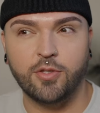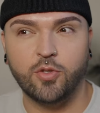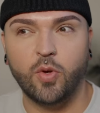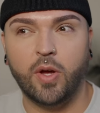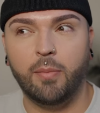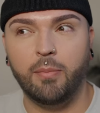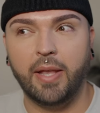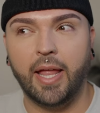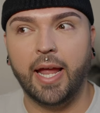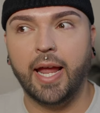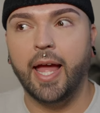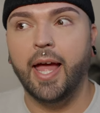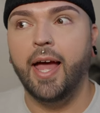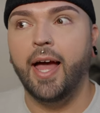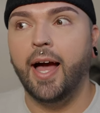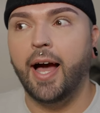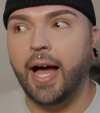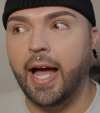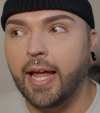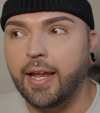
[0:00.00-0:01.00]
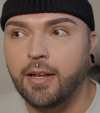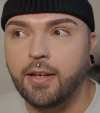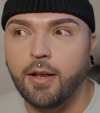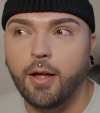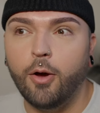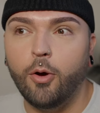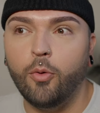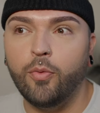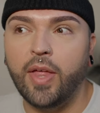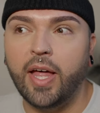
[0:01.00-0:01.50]
So I'm like, I
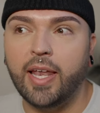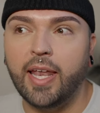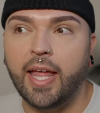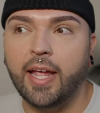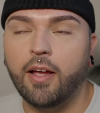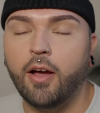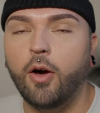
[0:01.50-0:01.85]
know that like,